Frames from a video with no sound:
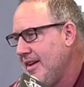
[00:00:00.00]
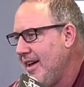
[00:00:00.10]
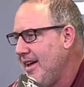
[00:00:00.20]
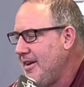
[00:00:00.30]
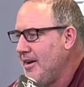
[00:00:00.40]

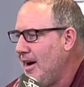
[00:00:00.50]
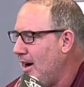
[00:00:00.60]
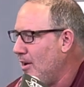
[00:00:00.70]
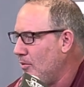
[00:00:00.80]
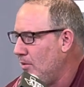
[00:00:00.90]
And
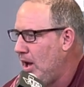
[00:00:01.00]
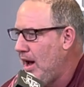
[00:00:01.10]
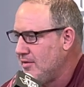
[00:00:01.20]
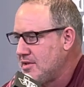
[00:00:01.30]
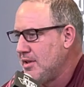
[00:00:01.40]

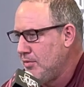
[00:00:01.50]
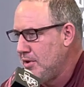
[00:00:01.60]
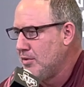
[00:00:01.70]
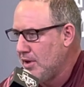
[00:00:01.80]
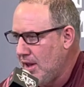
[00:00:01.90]
obviously we
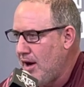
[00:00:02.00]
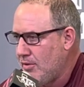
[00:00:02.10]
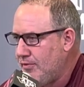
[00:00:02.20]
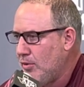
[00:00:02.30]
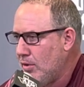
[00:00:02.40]
do it a lot
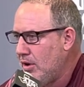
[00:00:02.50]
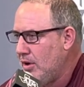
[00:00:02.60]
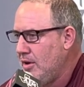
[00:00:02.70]
with 4.